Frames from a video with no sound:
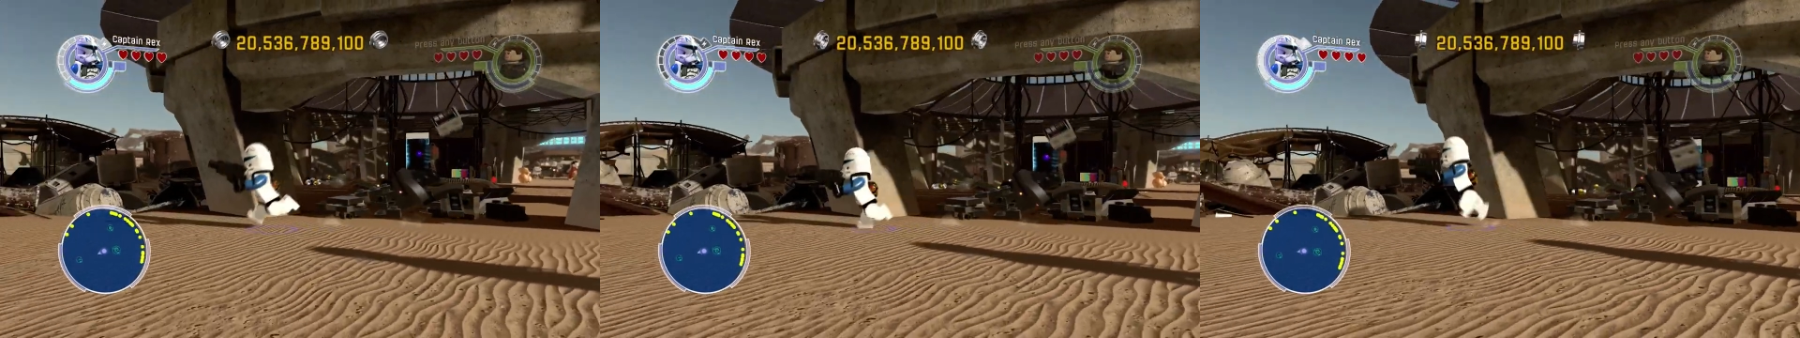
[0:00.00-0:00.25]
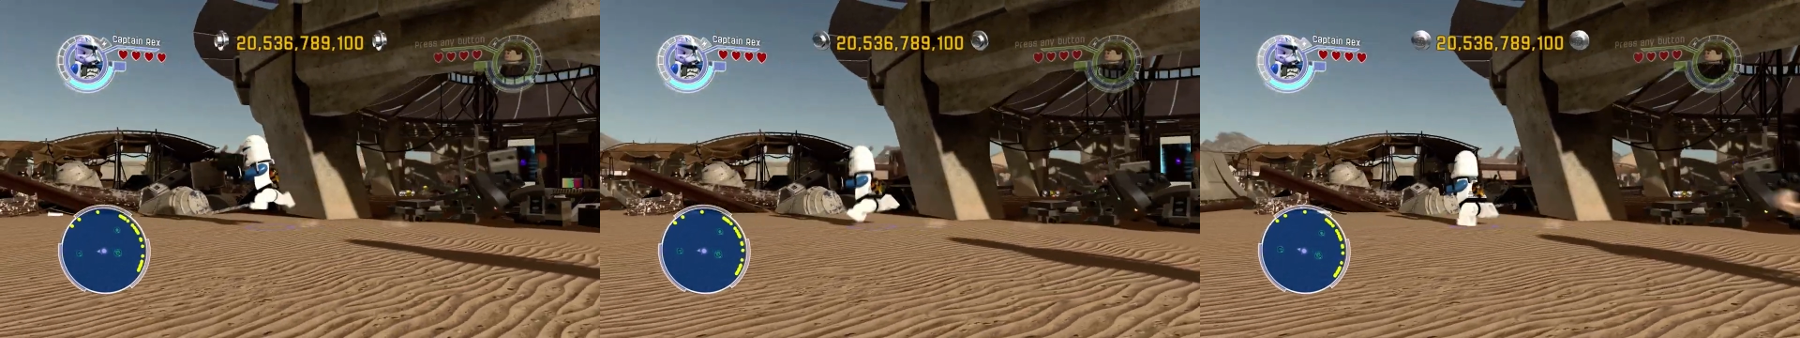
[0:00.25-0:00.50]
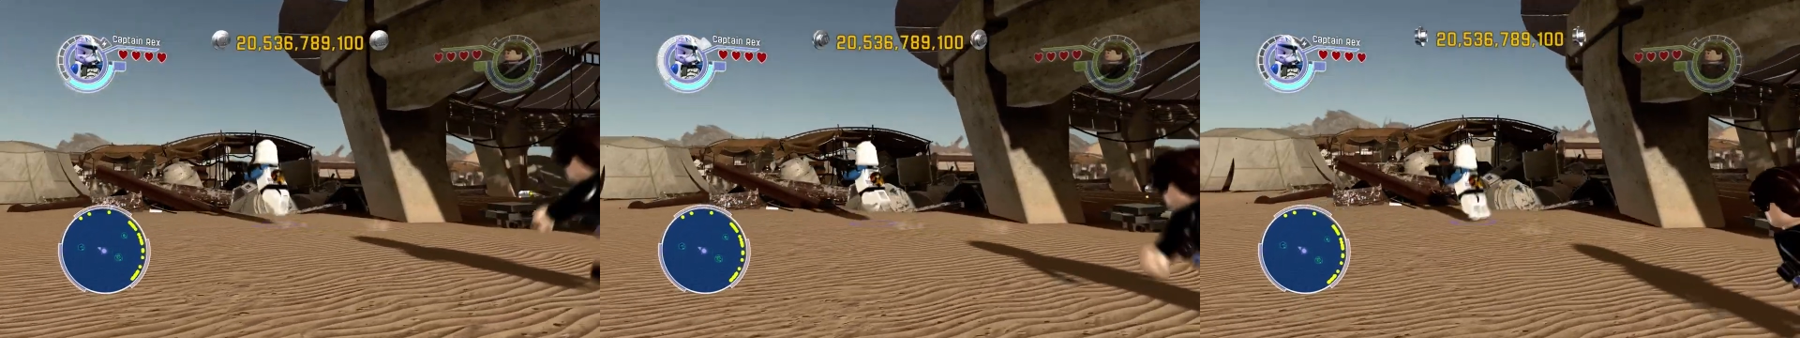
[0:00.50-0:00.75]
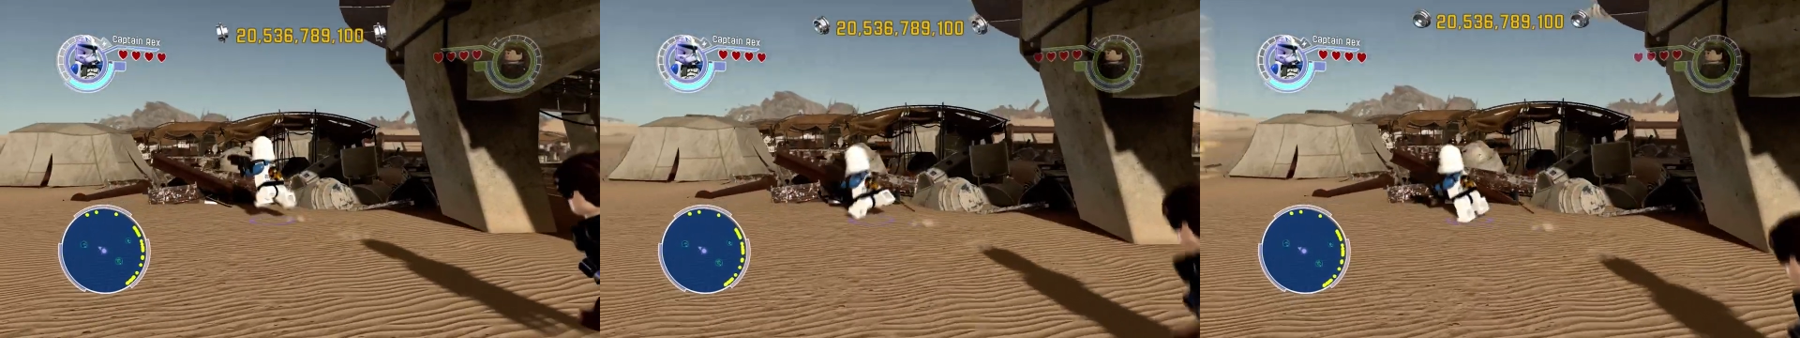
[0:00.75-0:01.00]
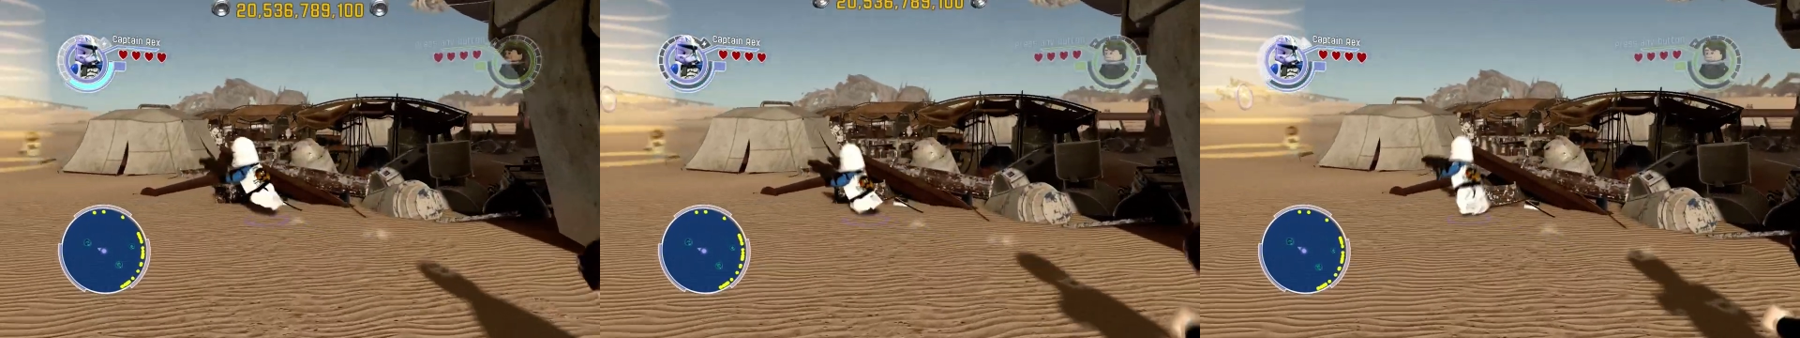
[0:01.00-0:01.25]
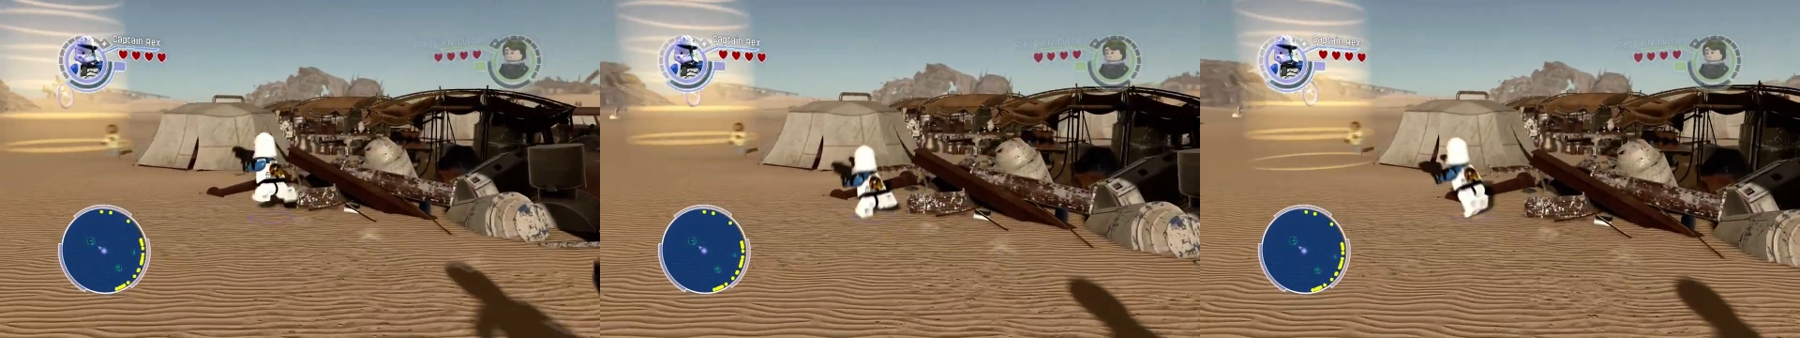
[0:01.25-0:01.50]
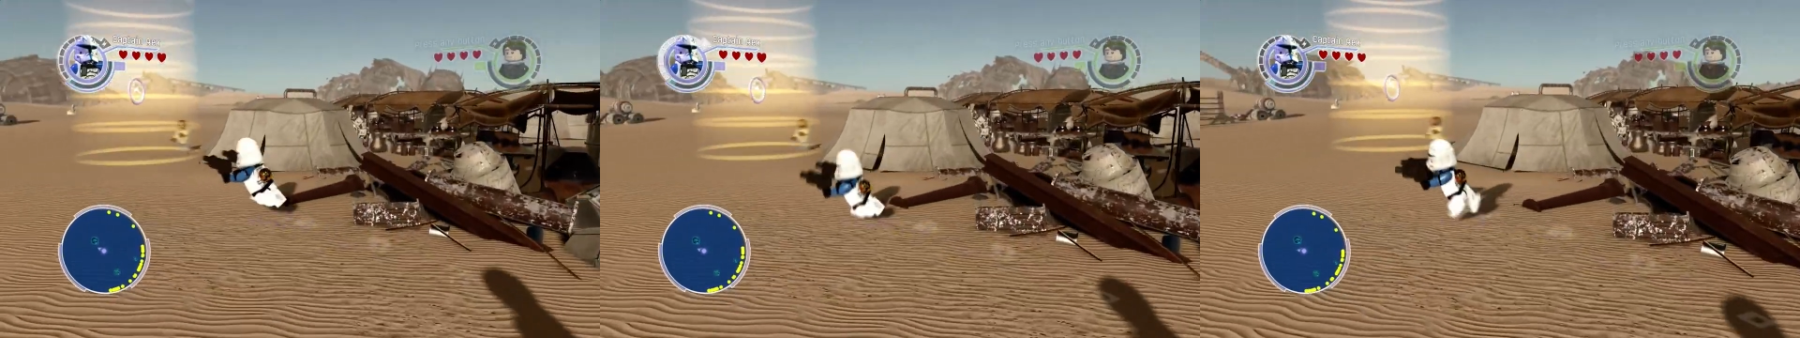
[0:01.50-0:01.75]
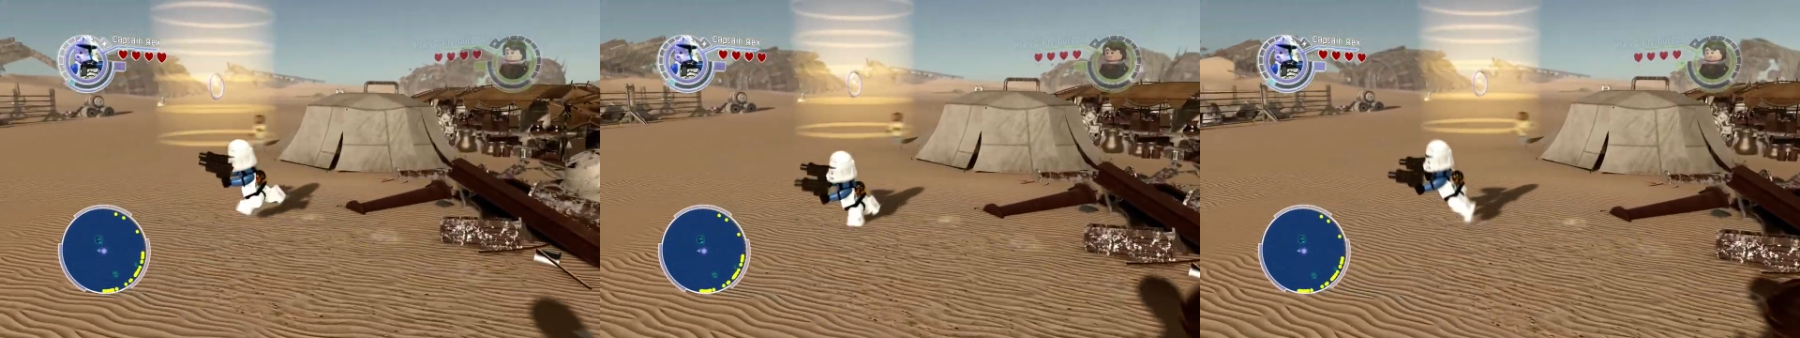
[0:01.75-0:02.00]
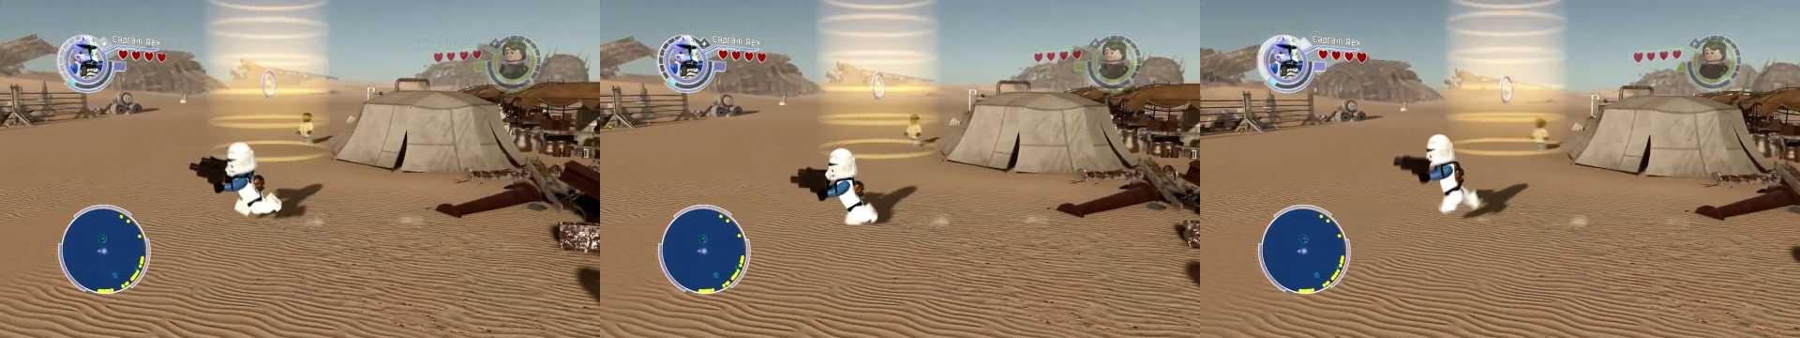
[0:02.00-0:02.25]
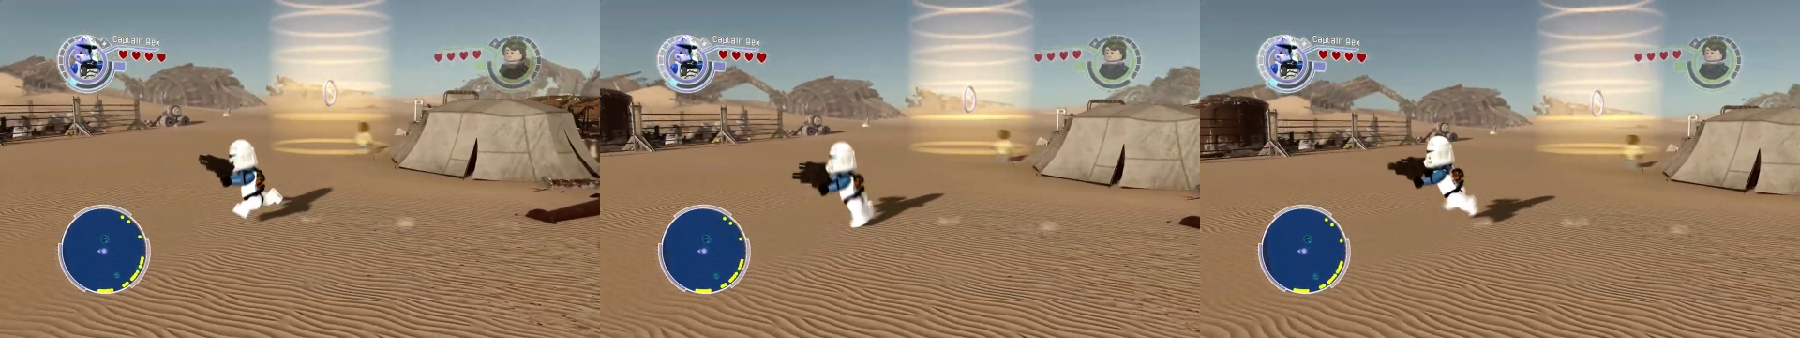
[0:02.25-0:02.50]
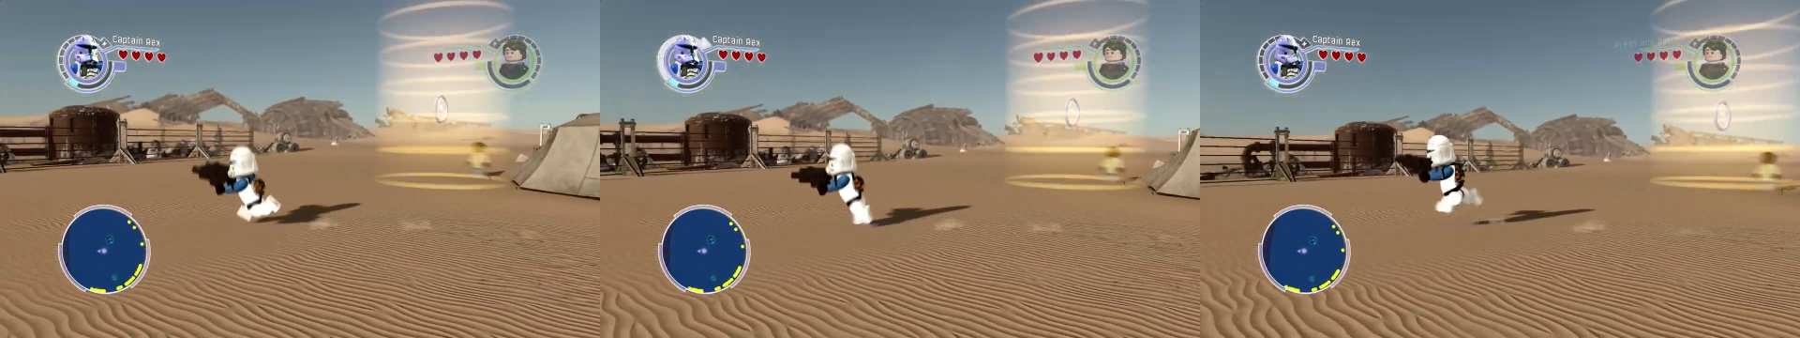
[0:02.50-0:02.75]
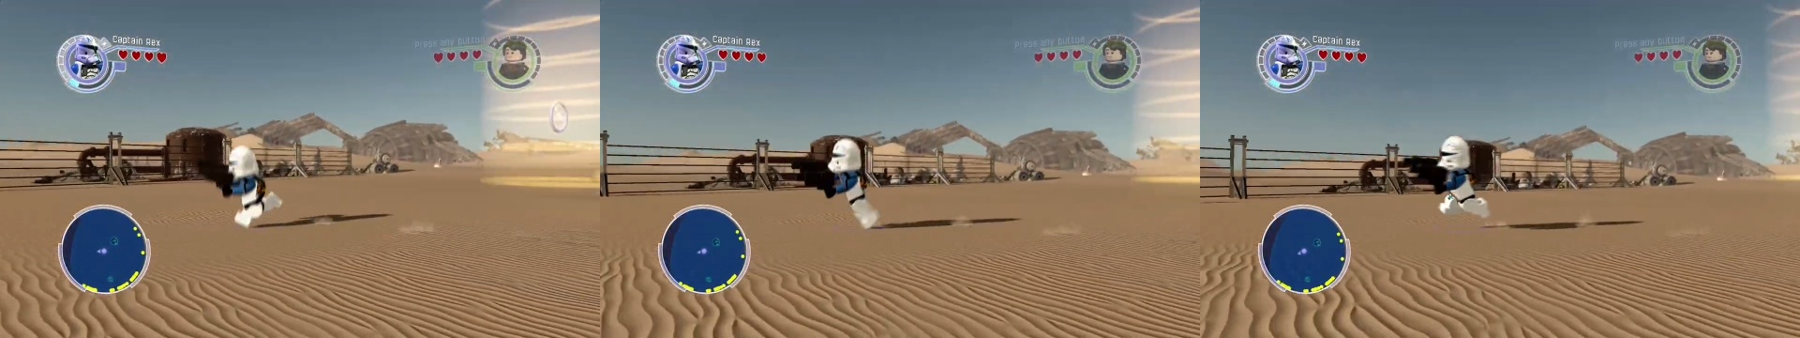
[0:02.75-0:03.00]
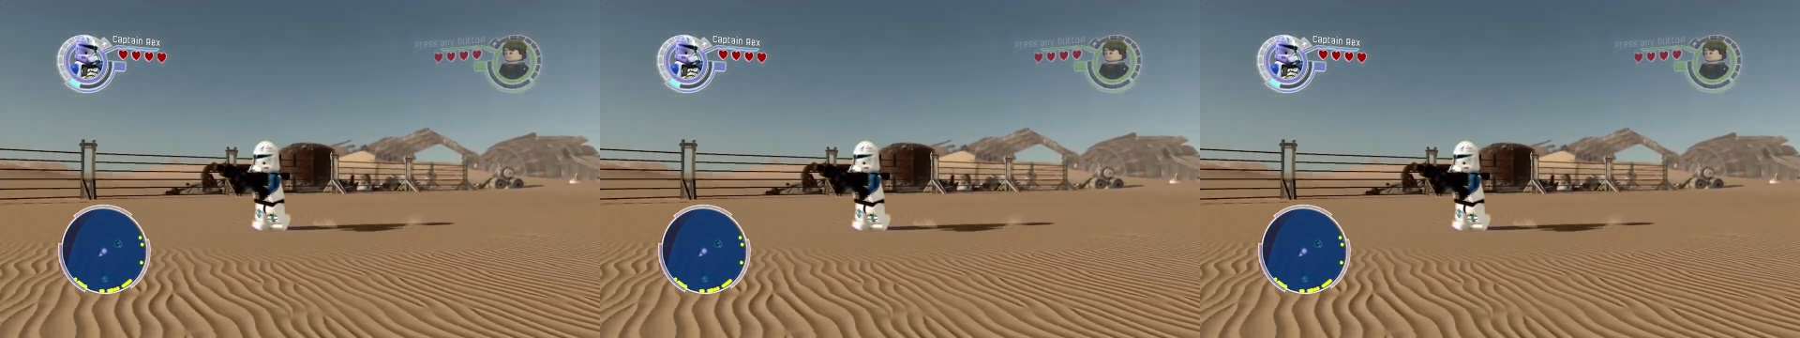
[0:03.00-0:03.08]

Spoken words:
No face is visible, so there are no lips to read.